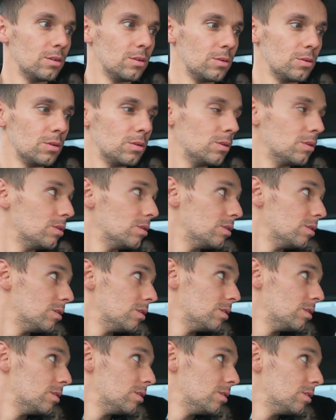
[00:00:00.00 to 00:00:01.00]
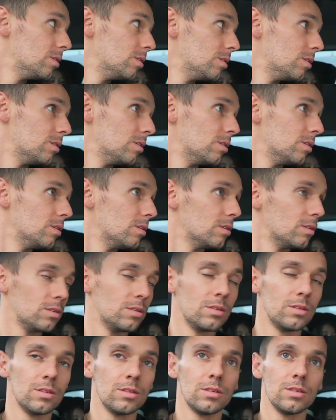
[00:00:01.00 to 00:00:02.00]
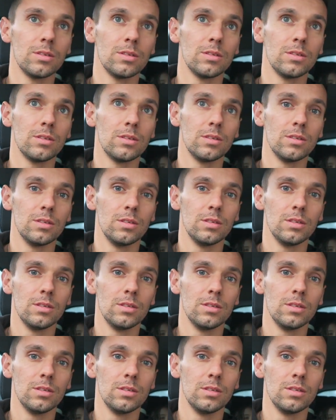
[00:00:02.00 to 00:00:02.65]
No words are spoken by the person on screen.